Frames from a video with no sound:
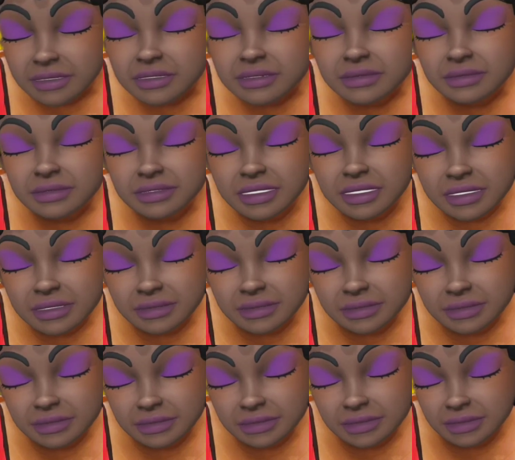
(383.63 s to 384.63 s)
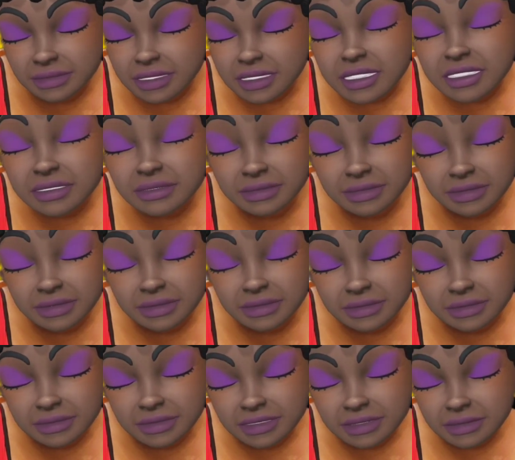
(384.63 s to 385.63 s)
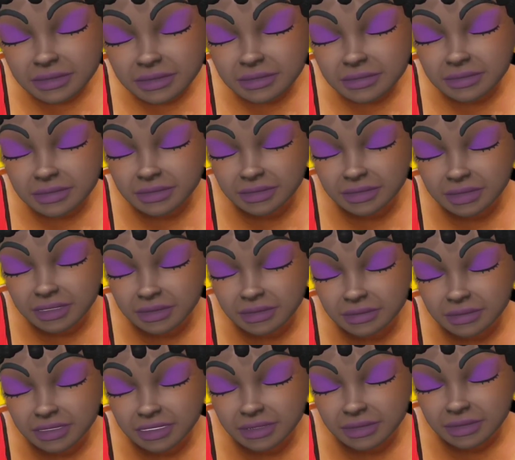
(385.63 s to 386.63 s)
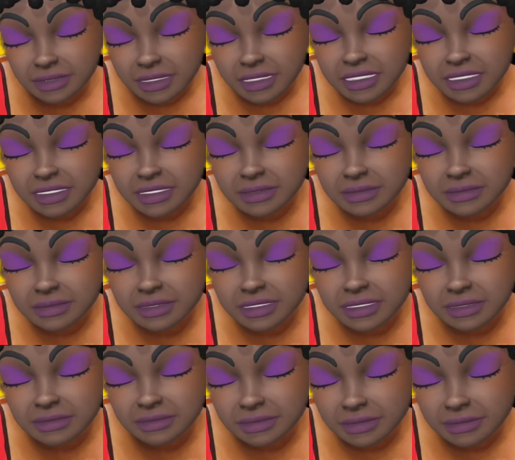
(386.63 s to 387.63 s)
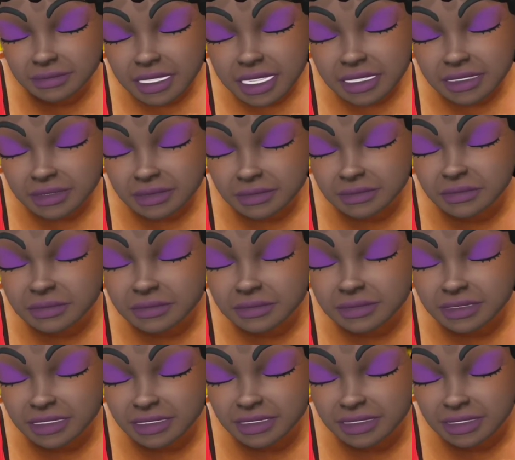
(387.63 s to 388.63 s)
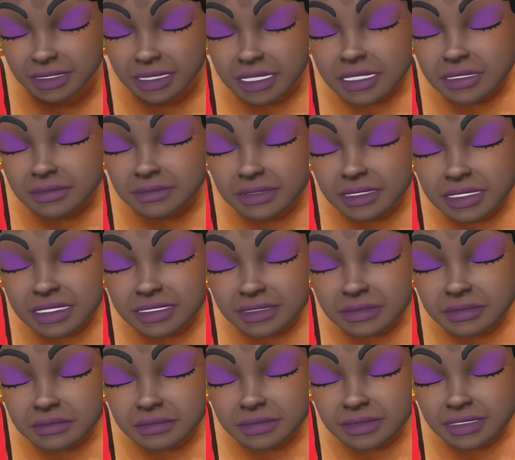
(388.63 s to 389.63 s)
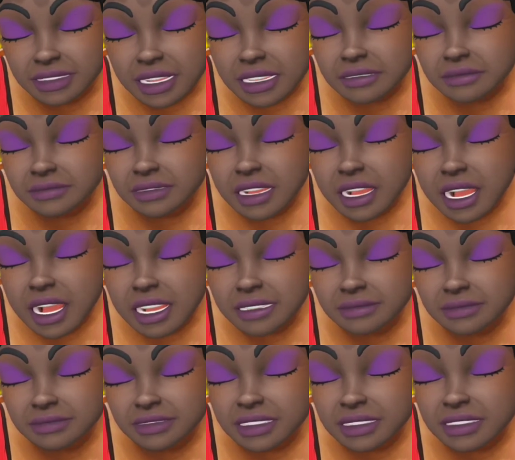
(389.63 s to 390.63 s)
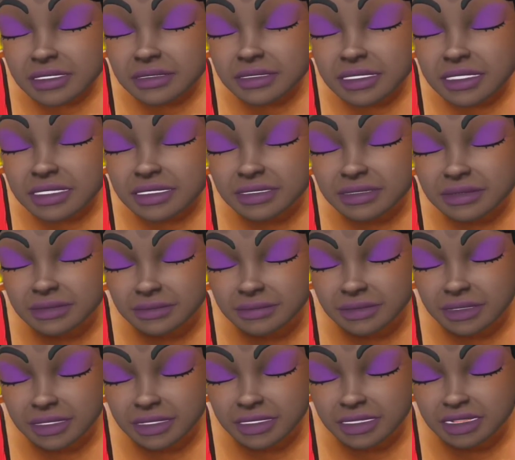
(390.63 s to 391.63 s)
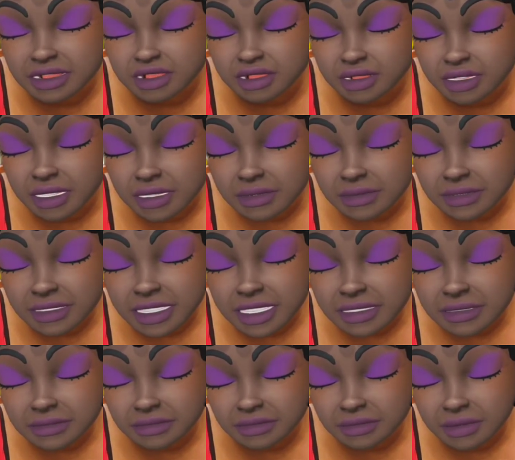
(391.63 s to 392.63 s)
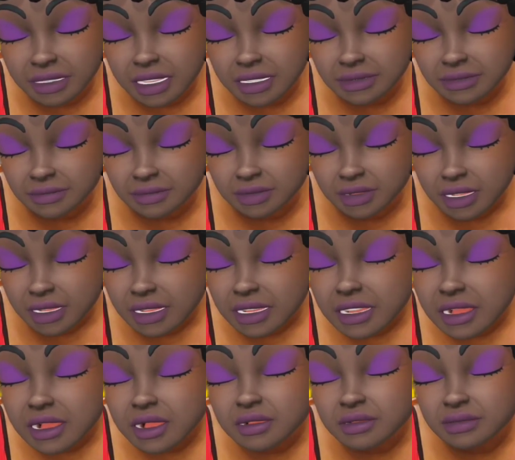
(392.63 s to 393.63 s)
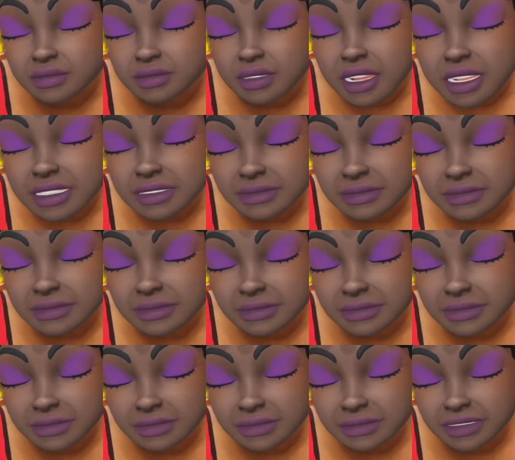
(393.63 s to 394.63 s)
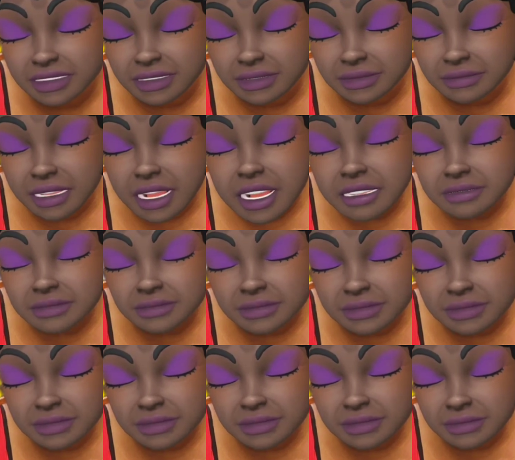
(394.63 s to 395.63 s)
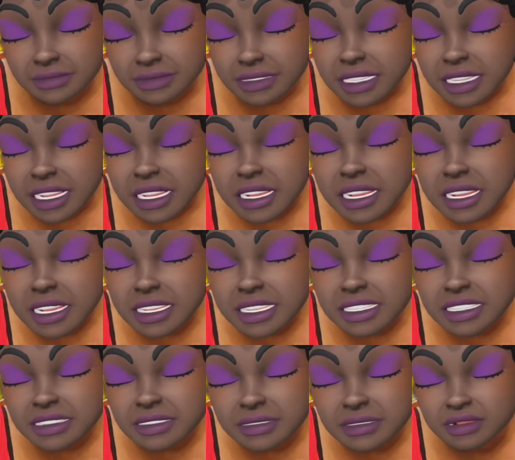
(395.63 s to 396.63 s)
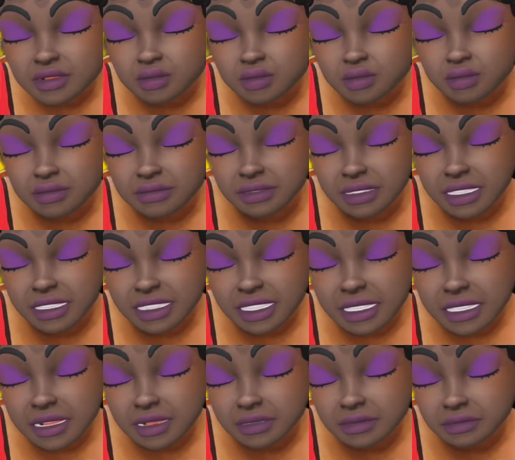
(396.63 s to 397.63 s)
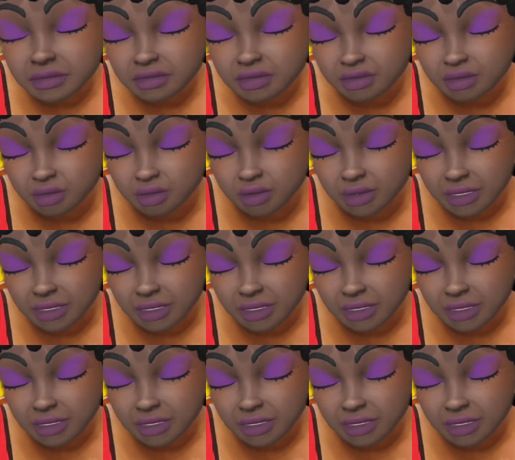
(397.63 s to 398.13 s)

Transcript: Thus, it is clear that the origin of this specific pattern of speech begins with perhaps unconscious recognition that within the framework of white supremacy power system, it is reflecting culture.